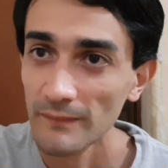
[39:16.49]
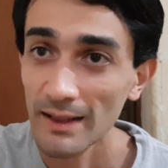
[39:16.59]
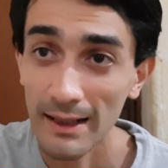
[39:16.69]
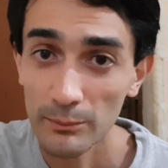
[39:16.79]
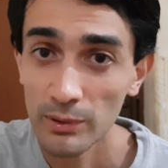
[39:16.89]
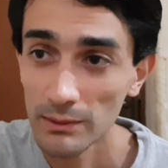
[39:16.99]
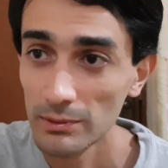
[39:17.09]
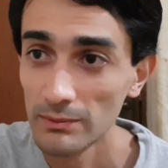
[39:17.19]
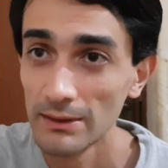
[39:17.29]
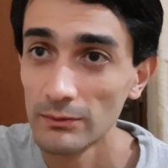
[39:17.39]
I
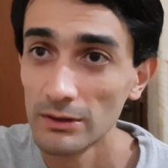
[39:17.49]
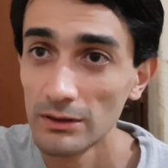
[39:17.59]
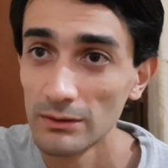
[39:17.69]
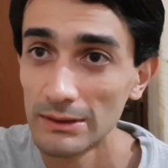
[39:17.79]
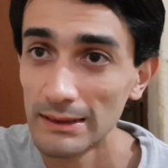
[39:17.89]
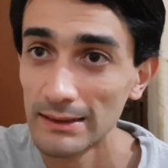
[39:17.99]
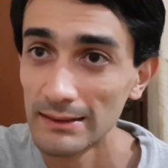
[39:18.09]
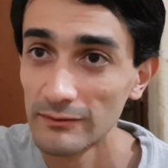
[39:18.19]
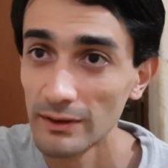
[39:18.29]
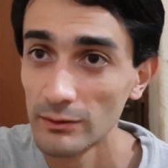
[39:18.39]
probably would use it
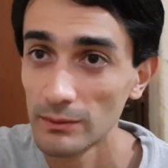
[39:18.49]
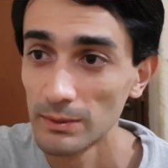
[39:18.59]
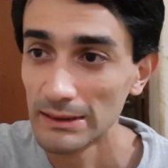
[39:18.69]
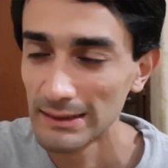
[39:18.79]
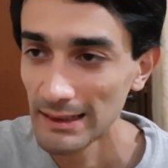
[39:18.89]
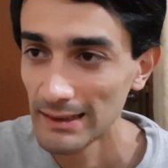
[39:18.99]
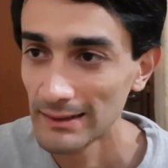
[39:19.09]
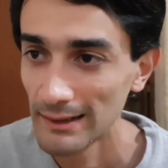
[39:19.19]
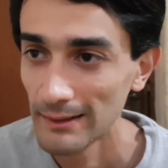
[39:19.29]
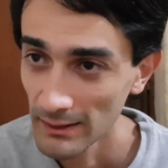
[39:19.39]
if I would be staying
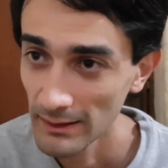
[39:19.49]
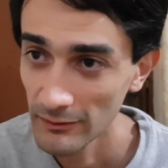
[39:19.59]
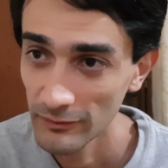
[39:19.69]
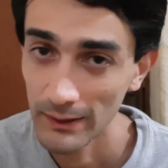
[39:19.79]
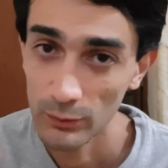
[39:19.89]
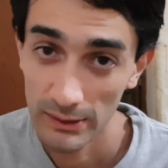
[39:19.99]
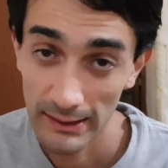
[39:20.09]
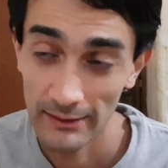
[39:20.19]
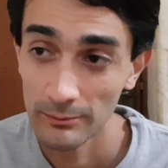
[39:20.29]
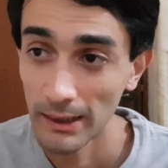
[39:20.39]
there, if I wouldn't
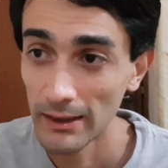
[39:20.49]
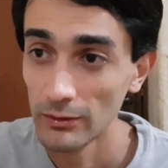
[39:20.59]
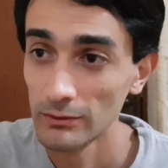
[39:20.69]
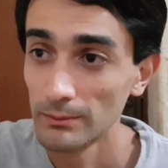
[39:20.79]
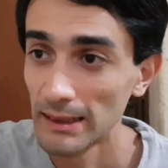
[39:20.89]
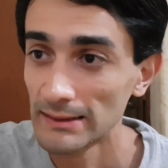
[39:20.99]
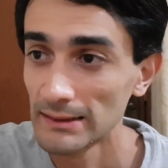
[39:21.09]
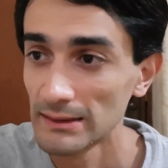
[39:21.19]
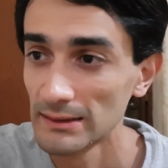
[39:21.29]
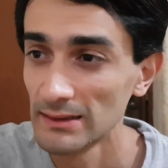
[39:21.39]
have my own
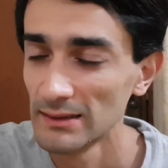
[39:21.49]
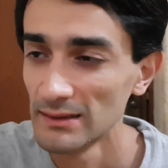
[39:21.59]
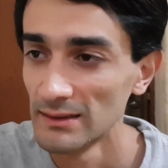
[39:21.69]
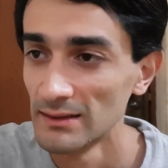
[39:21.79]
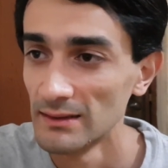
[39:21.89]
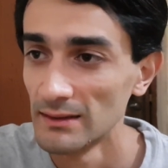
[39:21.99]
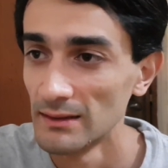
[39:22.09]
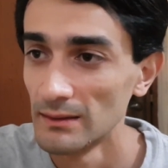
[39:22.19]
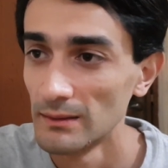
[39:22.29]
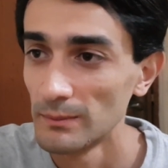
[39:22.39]
bicycle.
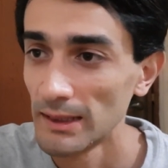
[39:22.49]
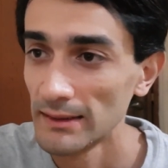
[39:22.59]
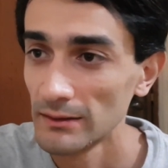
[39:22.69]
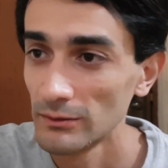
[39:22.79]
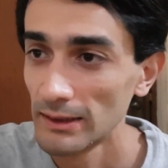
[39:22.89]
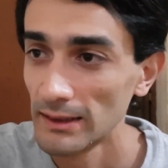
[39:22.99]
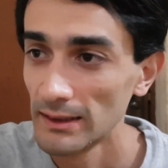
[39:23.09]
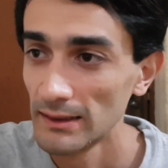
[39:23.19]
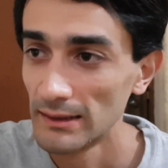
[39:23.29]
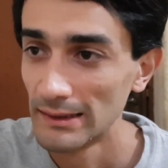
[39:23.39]
But
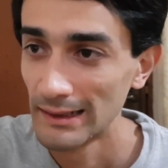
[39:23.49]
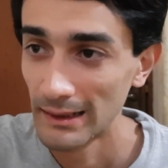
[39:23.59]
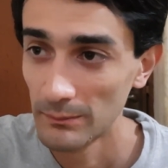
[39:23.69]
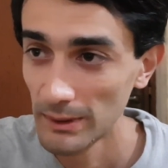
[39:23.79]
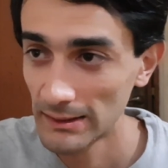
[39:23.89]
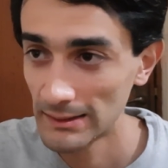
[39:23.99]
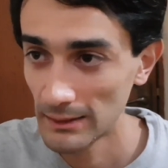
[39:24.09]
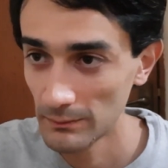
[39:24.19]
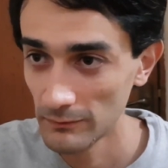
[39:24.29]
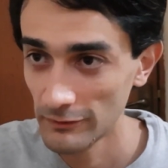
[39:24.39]
anyway, I made
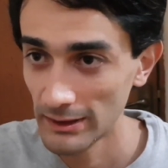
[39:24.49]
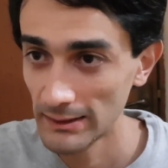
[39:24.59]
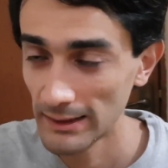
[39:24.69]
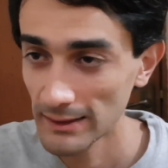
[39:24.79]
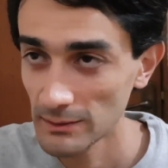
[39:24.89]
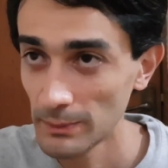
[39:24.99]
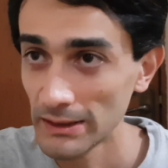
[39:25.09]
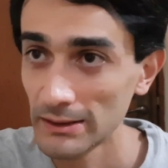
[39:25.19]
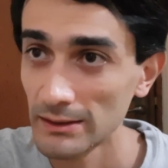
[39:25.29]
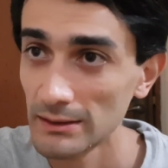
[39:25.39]
some very nice
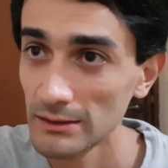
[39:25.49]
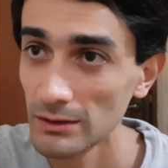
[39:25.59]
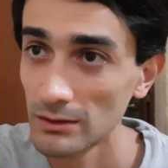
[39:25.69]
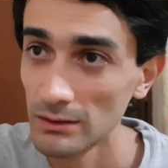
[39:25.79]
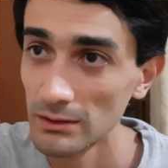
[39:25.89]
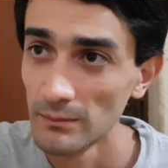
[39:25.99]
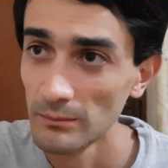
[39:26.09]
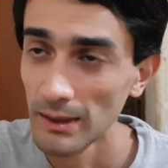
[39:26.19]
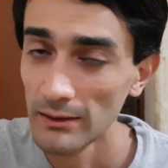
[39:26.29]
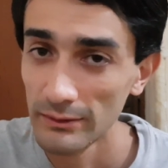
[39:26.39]
pictures on
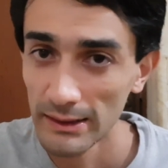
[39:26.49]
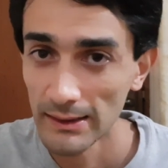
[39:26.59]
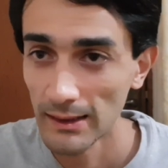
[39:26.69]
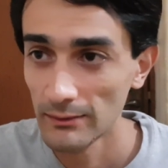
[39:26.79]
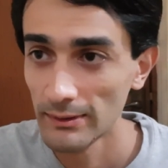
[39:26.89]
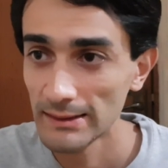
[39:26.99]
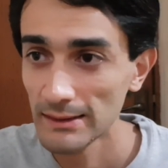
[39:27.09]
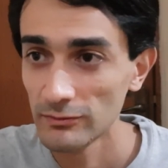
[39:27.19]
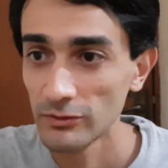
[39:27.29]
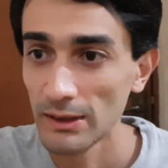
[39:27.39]
Marina
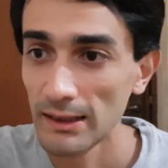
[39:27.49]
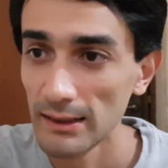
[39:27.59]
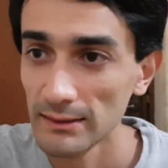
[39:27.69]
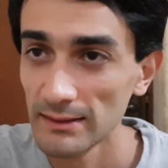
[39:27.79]
Reservoir.